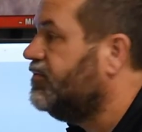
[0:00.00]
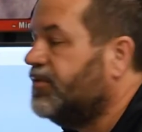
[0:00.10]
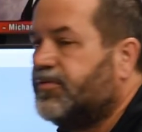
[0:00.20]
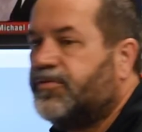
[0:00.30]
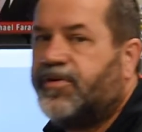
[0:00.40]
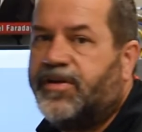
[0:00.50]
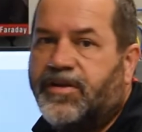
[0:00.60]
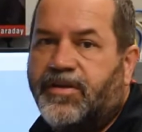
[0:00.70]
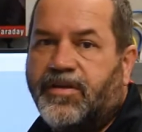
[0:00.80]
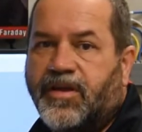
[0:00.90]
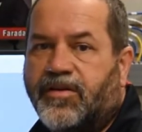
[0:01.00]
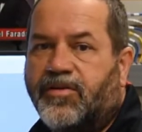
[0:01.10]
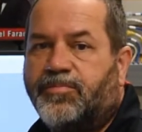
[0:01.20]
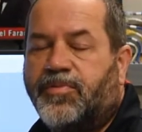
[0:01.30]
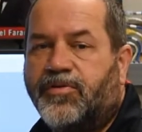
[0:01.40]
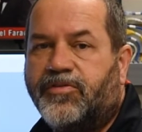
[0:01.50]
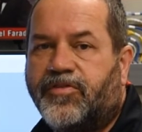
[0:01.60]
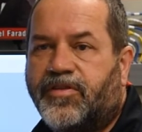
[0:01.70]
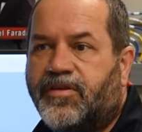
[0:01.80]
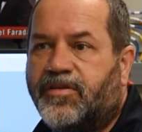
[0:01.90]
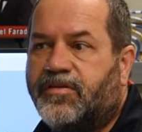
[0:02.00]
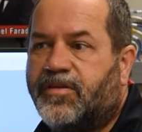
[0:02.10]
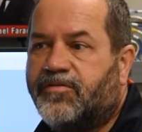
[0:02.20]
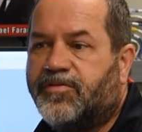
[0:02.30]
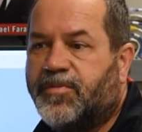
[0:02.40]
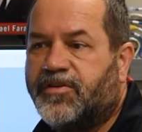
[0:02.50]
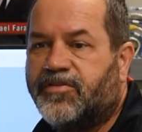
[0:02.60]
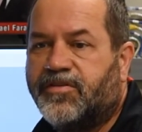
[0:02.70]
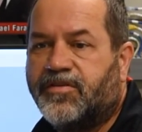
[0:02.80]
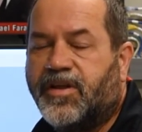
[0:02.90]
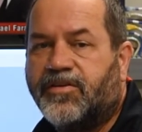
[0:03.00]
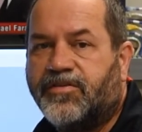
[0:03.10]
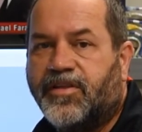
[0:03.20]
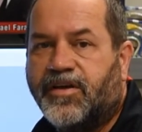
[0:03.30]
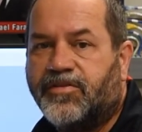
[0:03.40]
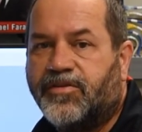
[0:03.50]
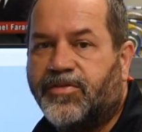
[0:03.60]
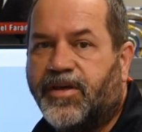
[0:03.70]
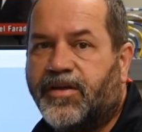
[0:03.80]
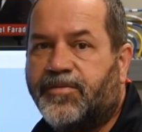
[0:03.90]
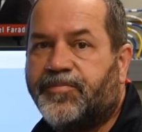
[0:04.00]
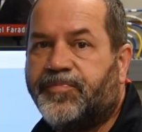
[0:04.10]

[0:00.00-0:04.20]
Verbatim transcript: for free and I'll post the information on how to download that.